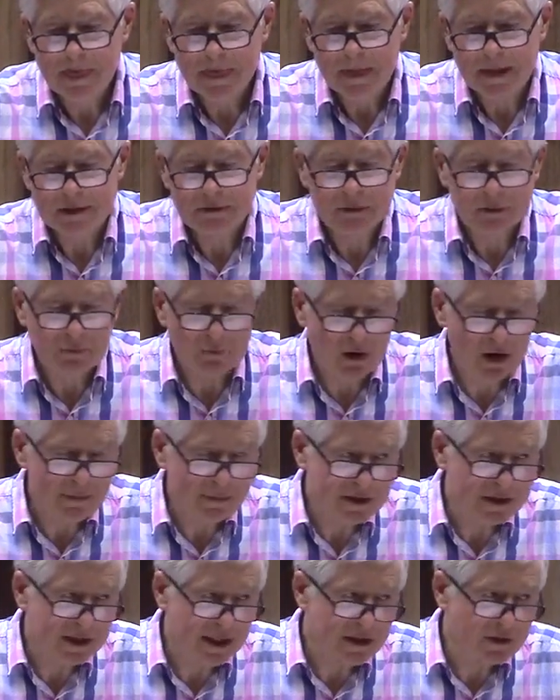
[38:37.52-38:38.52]
That's what
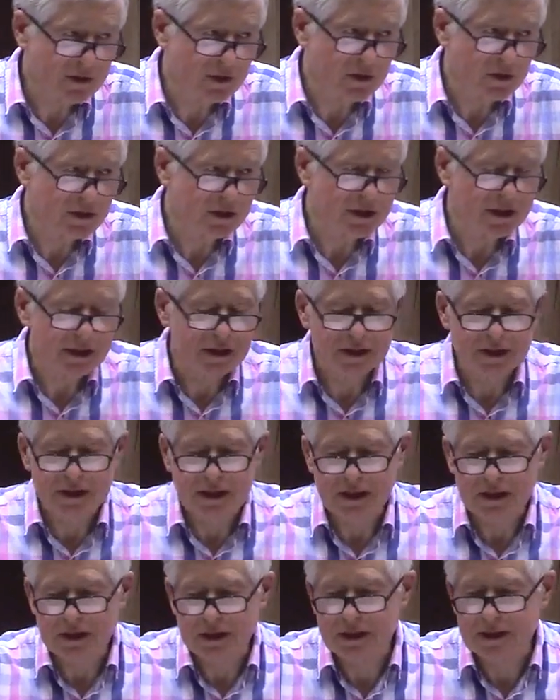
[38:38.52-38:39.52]
Romans 8:13
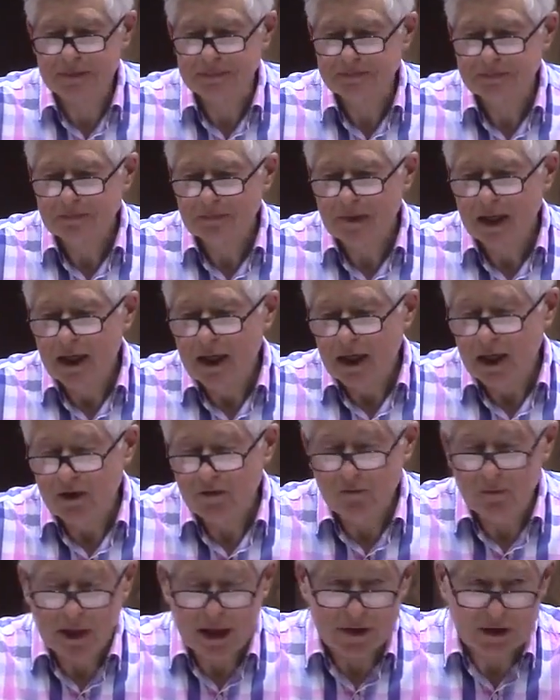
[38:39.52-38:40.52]
says.
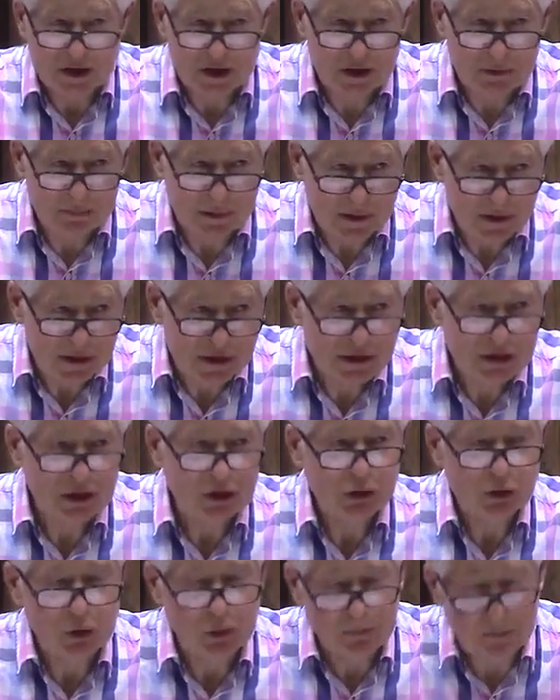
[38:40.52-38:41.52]
If by the Spirit
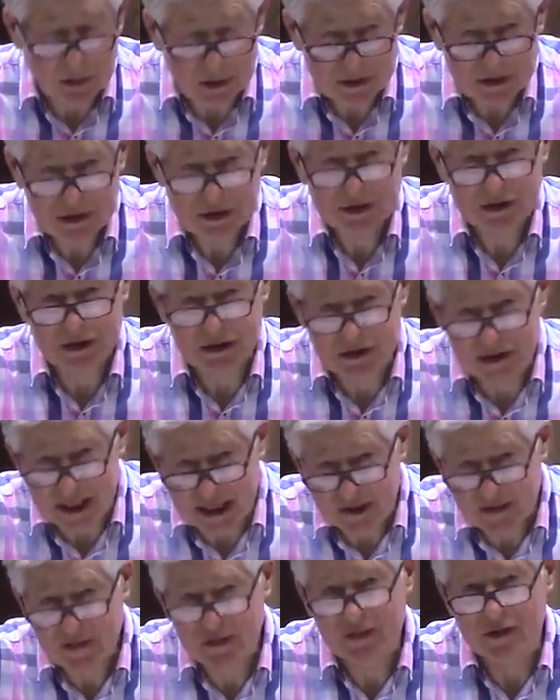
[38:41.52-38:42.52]
you put to
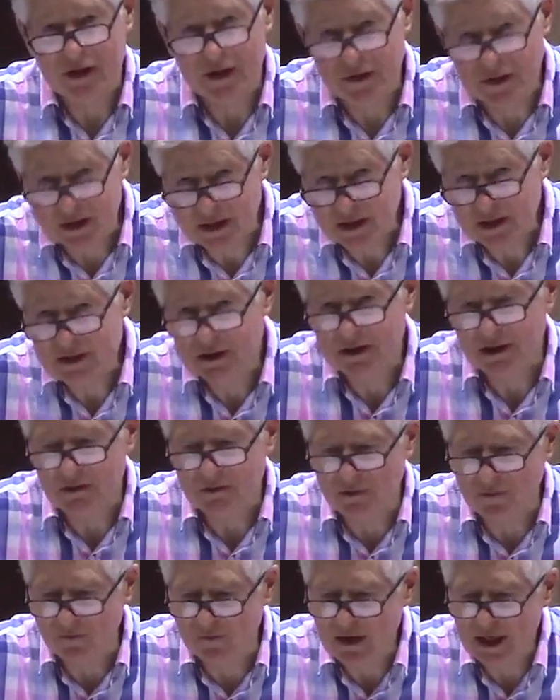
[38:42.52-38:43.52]
death the deeds
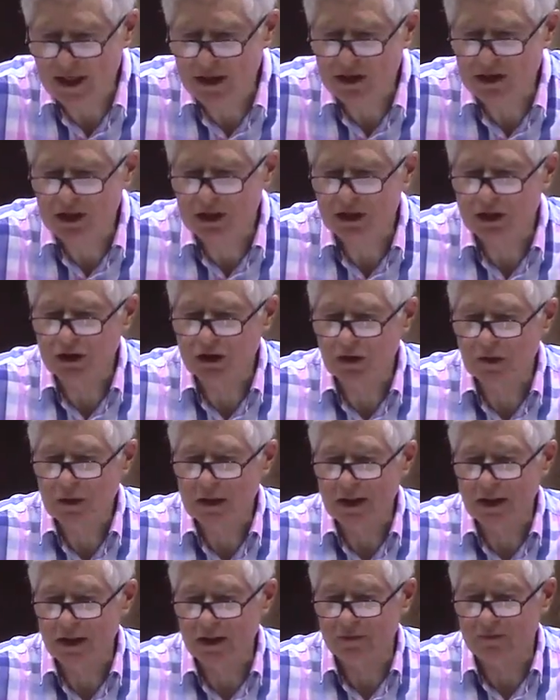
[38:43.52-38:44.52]
of the flesh, you will
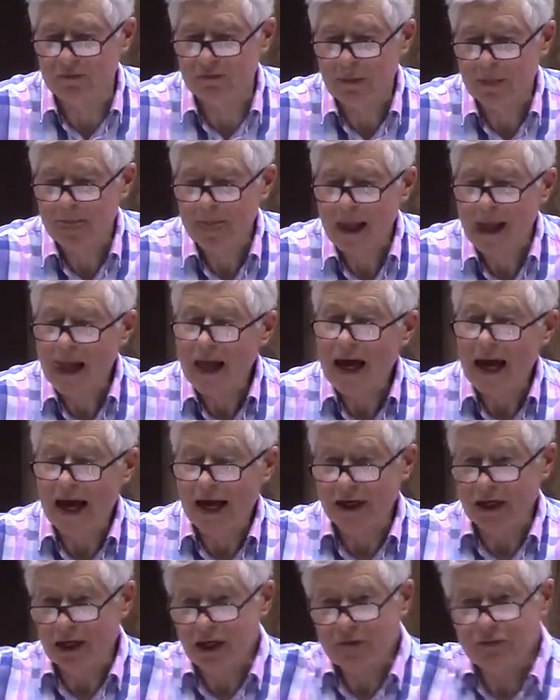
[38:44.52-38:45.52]
live.
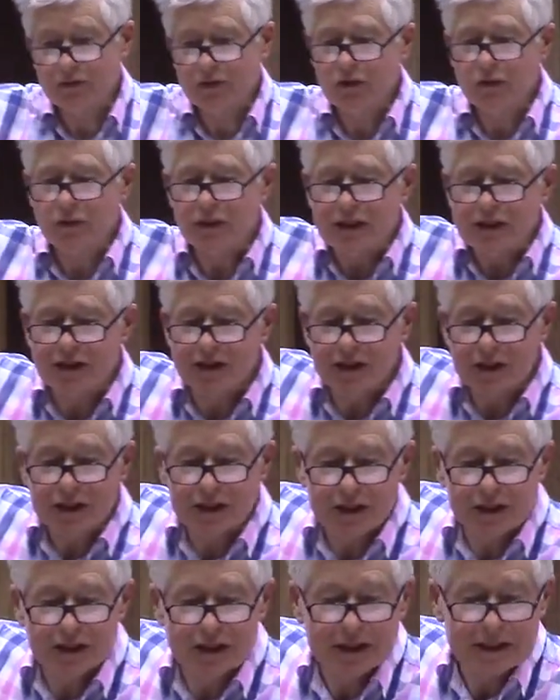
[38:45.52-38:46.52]
And if you
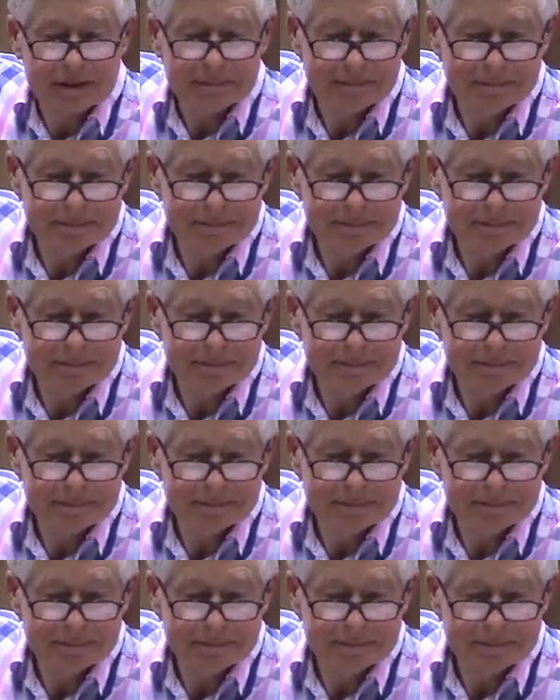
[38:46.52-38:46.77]
resist,